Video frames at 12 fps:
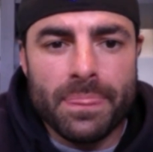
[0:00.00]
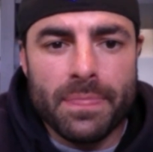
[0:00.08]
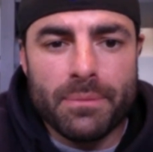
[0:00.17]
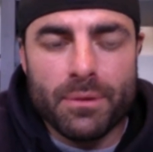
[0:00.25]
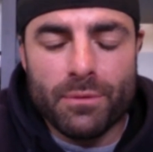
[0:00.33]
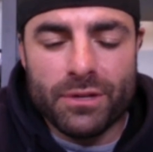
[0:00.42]

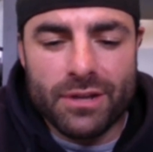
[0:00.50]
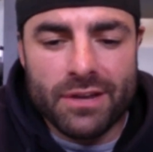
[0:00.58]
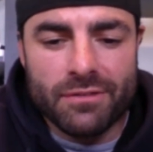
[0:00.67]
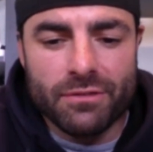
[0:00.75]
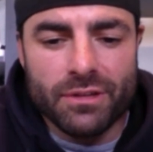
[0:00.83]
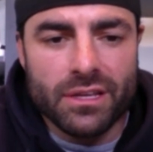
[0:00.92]
But when you
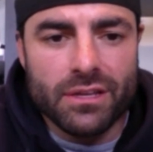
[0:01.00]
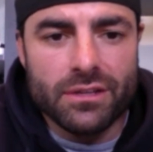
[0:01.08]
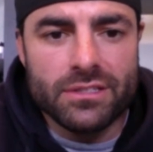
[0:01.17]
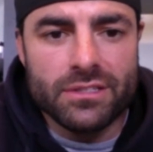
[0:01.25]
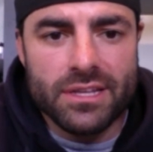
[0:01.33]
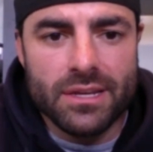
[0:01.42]
have really
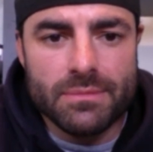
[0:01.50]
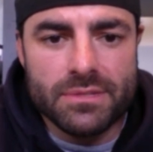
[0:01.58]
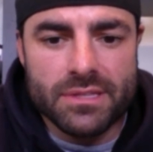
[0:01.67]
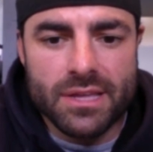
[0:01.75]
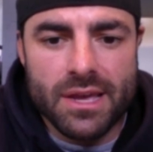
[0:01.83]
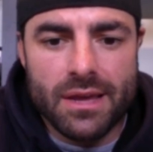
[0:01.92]
good teams
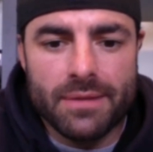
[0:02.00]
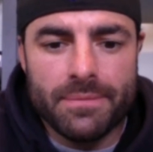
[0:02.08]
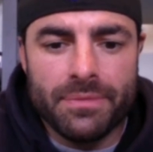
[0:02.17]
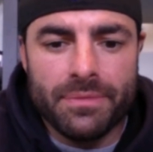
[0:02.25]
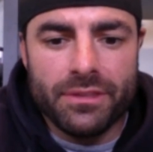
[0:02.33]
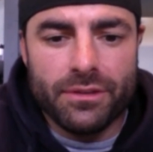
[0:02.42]
that
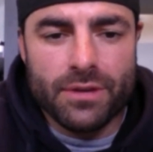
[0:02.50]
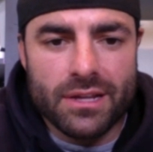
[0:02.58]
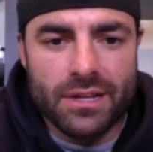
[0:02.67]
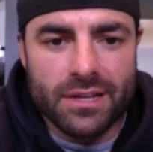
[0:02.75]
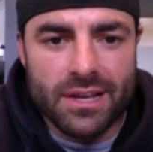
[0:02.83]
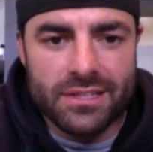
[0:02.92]
you
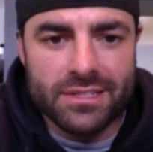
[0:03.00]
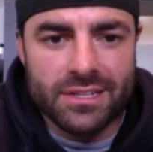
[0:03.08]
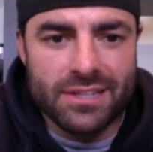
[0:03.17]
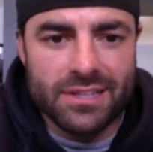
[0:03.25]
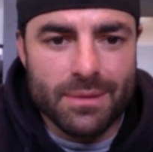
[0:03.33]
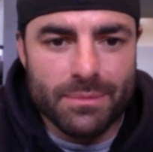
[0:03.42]
guys like
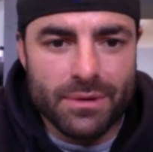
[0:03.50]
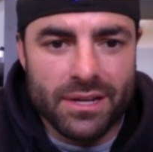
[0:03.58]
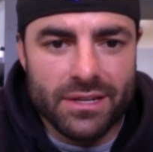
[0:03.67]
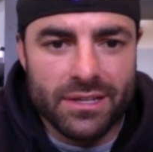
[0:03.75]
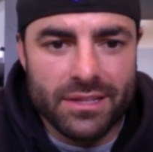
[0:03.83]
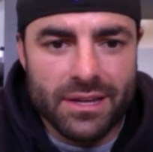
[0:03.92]
Tom
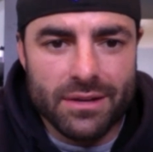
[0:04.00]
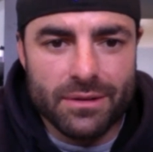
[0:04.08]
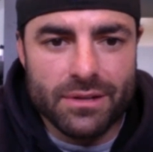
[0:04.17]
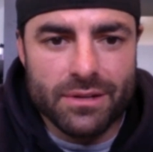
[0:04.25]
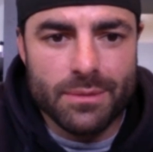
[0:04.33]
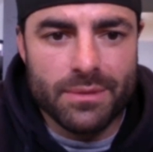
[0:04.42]
Brady that are
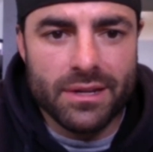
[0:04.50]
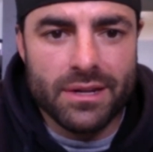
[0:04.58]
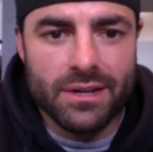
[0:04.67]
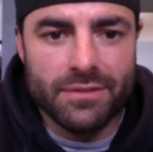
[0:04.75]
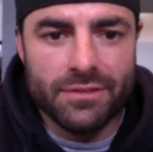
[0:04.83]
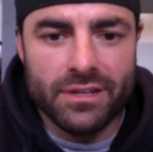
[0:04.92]
coming in
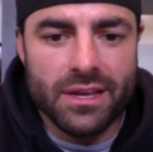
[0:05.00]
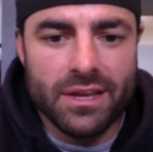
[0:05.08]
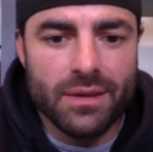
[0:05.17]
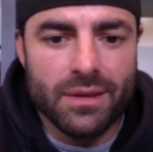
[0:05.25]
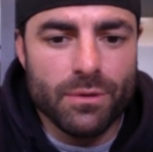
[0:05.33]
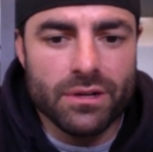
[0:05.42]
every
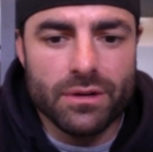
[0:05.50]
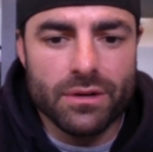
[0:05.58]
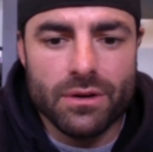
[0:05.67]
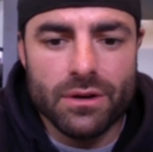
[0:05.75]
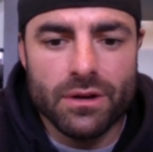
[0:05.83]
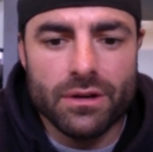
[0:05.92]
day, working
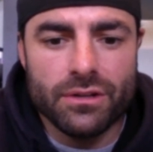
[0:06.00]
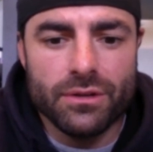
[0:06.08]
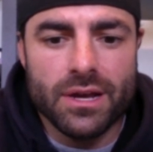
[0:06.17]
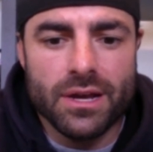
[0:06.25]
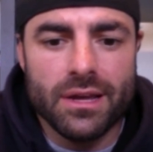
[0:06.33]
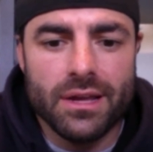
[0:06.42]
hard. You
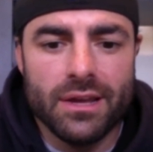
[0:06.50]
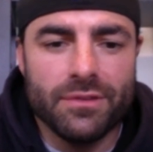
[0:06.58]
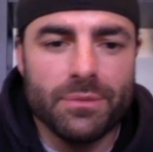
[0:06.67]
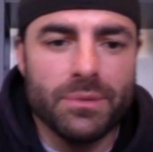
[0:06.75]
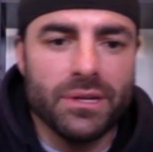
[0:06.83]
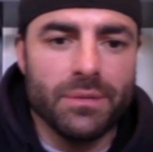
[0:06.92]
got
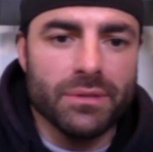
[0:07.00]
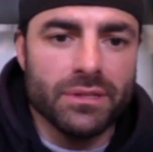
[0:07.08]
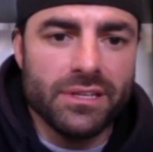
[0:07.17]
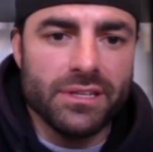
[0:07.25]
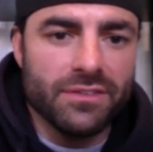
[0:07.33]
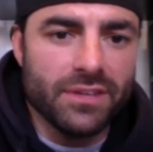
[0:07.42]
everybody
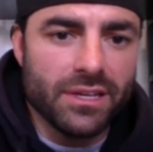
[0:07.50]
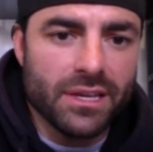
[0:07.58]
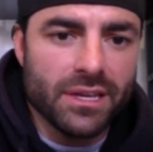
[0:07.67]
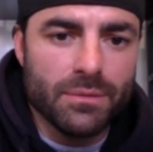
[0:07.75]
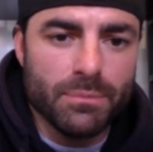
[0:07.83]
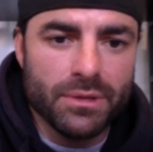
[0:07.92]
believing
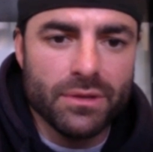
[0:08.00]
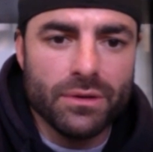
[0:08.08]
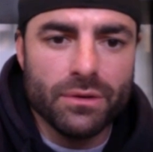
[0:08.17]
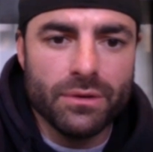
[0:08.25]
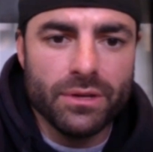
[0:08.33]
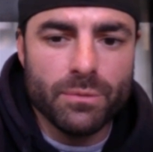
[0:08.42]
in
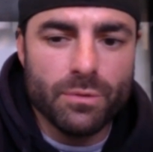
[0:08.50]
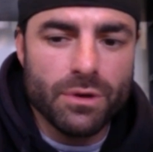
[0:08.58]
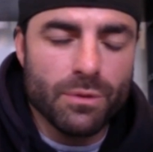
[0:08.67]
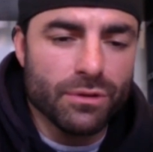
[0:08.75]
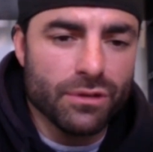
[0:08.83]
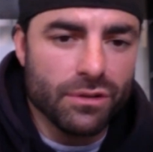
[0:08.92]
Bill and
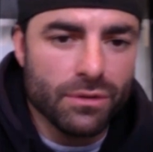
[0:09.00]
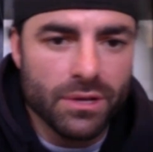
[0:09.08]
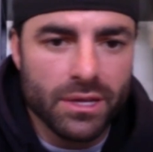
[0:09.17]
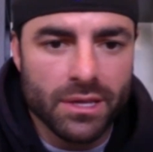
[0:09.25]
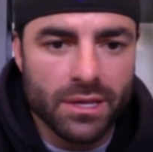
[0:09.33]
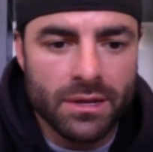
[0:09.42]
what we're
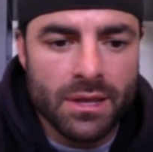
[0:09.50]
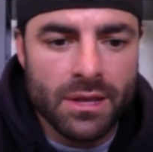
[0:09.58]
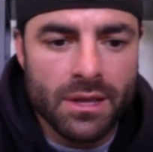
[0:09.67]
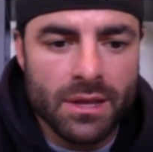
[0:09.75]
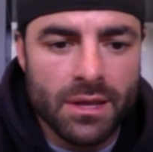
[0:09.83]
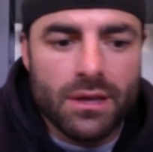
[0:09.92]
doing. And
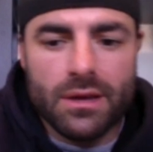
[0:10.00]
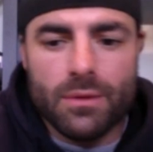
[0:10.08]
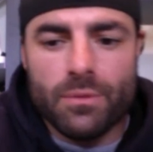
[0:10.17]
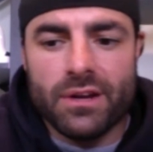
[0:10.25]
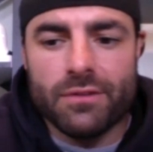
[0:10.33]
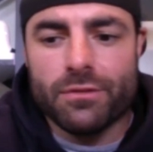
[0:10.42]
uh,
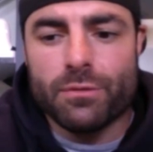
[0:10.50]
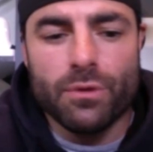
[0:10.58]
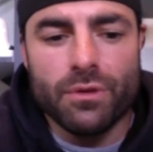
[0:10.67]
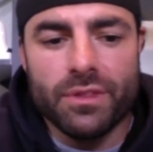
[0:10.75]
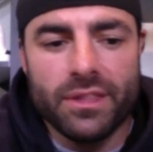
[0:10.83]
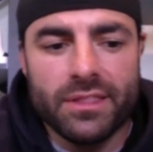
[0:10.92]
whatever
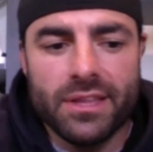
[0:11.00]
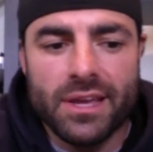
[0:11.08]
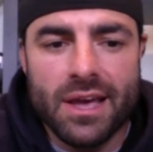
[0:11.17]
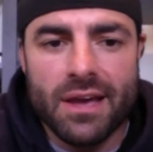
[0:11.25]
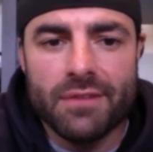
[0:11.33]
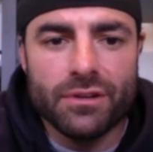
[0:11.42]
role that they
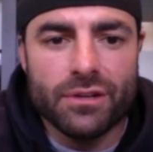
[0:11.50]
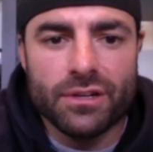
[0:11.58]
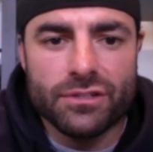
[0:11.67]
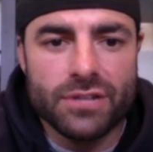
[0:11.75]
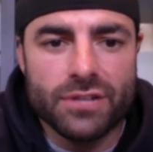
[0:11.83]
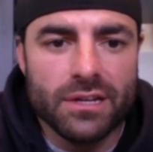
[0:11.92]
have, they're going
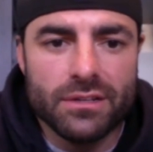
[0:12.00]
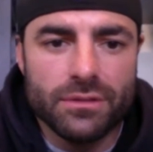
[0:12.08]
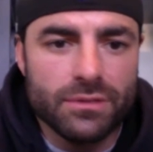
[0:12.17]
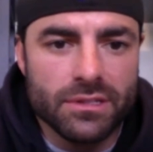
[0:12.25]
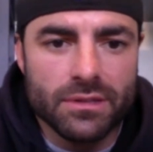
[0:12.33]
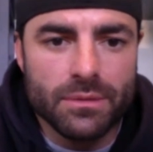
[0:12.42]
to try to do
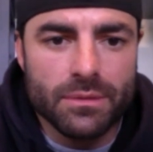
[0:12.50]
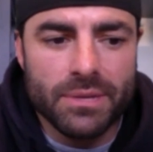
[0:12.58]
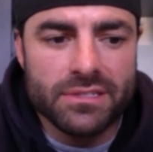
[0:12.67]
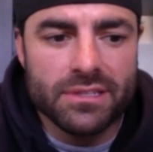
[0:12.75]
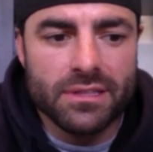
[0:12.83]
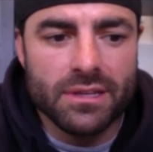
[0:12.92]
it to their
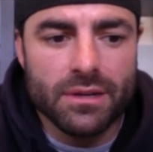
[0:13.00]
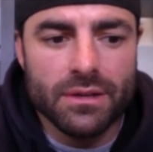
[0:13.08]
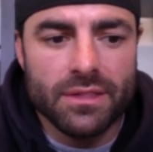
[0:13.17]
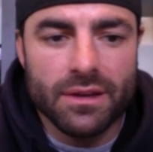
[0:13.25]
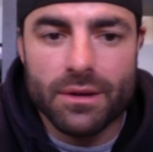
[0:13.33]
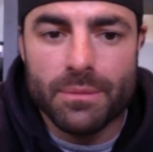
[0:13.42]
best of the,
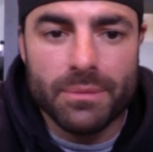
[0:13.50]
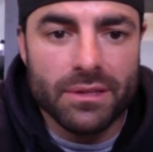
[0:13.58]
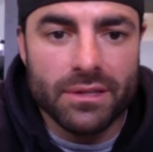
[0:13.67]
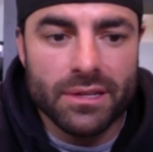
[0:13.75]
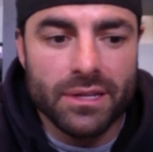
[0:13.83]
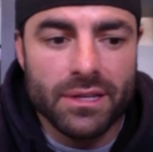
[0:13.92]
their
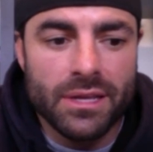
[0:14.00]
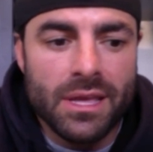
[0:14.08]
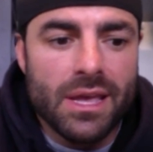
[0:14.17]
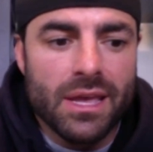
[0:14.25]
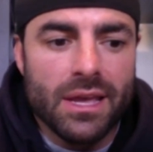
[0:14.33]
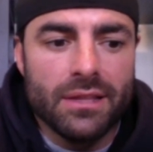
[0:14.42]
ability.
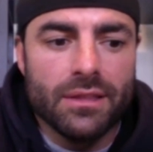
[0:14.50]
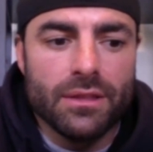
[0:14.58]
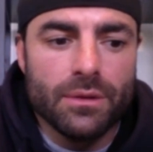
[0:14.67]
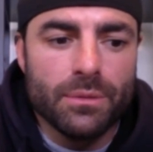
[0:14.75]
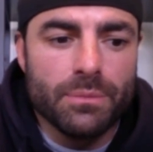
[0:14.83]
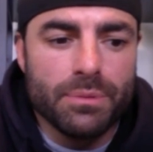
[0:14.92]
And
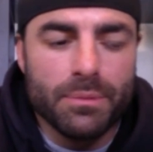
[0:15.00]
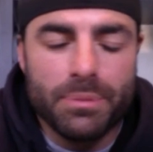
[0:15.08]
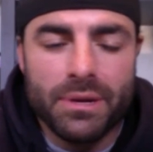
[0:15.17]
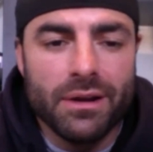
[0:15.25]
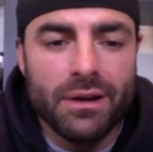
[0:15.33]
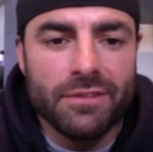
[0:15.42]
they're
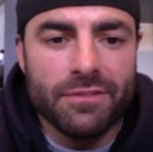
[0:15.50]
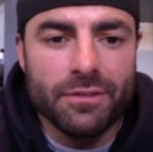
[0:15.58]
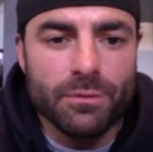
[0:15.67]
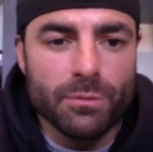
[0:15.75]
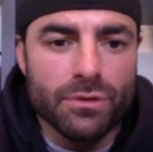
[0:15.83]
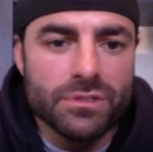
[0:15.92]
preparing for
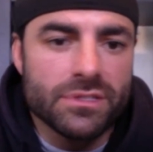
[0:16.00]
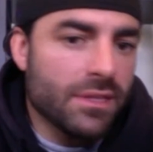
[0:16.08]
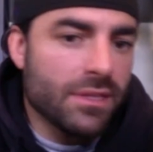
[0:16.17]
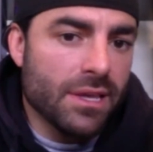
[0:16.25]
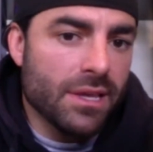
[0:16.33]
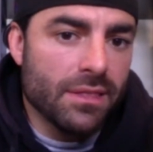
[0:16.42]
roles
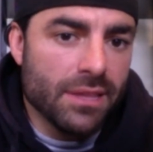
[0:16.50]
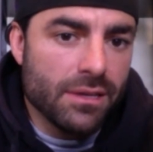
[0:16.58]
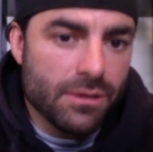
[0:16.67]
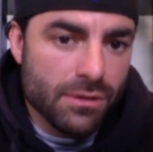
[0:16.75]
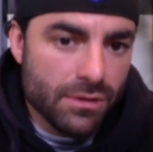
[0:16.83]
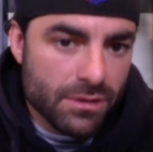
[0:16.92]
that they, they
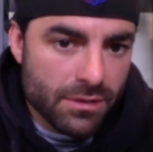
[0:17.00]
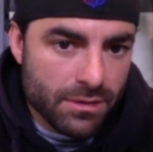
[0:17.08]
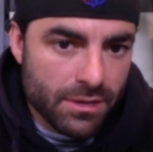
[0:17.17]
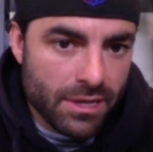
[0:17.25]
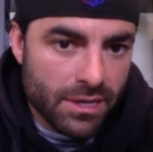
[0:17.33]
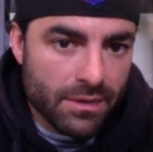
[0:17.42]
could
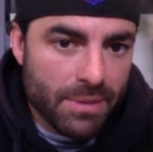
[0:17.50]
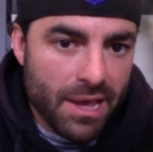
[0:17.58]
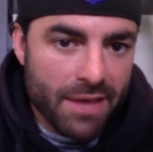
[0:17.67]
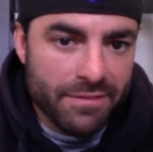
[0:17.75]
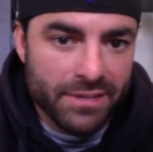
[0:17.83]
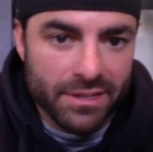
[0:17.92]
end up
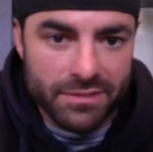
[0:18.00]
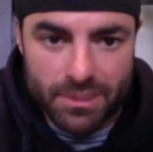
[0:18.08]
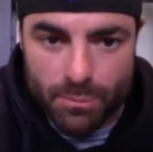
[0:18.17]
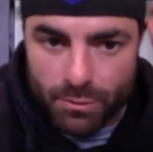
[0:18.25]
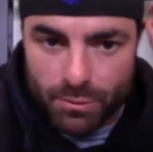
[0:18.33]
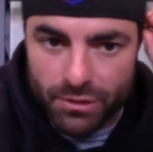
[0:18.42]
having if
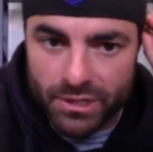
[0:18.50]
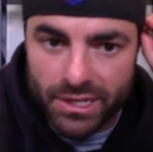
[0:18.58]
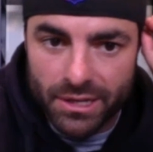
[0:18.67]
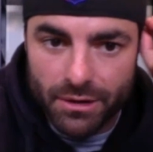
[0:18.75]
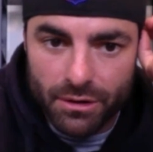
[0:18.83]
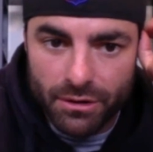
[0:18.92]
someone were to
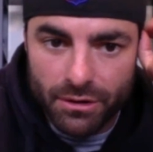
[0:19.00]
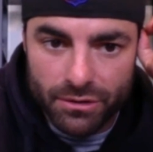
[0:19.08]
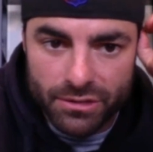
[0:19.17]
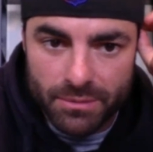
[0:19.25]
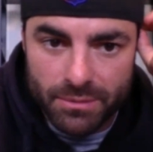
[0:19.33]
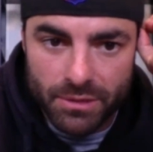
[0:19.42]
get hurt or
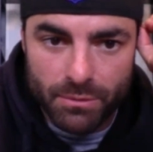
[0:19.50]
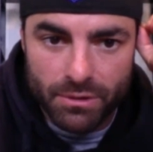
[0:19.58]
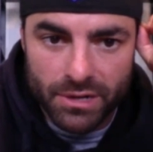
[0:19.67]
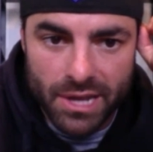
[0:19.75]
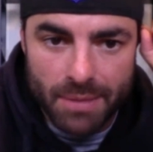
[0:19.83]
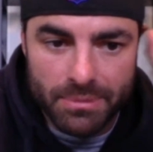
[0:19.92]
something were
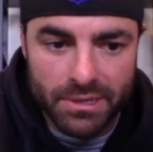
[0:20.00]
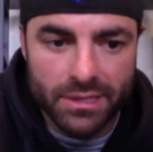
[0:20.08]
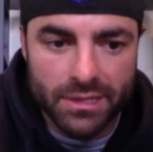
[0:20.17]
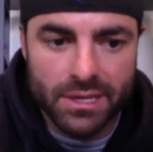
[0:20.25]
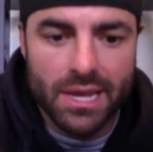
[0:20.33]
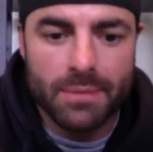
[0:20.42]
to happen in
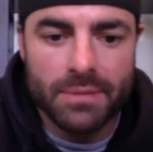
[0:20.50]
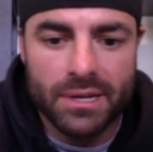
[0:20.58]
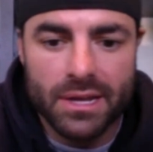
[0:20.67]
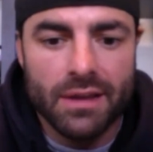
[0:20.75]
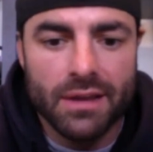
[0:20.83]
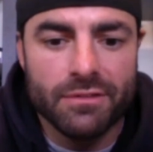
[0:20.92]
the game. And
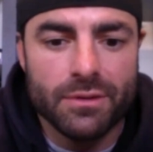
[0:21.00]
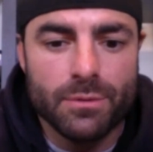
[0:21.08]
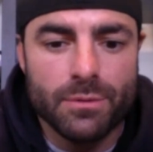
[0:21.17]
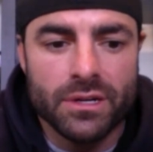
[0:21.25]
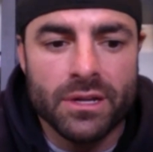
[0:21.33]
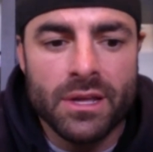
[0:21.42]

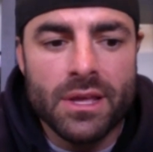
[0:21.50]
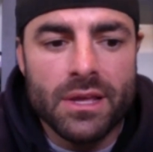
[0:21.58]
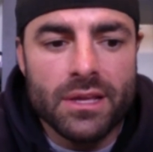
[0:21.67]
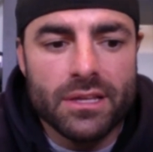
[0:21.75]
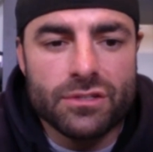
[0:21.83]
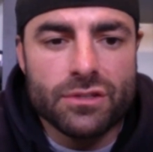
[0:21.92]
everyone
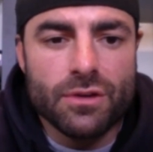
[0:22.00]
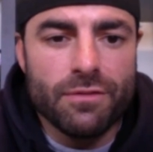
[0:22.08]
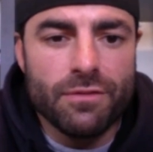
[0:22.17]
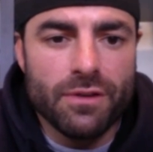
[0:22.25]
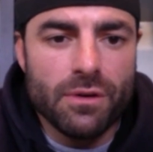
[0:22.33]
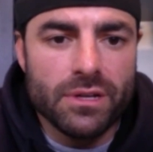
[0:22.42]
is so
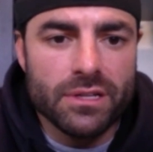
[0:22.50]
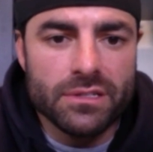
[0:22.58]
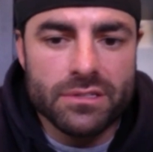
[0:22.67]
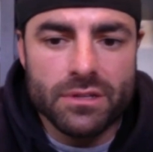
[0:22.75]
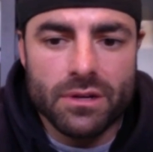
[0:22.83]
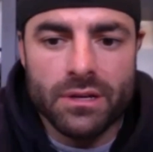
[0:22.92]

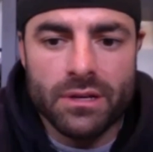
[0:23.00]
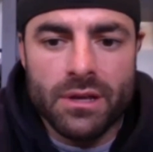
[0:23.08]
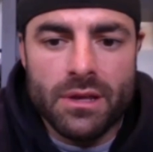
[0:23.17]
focused on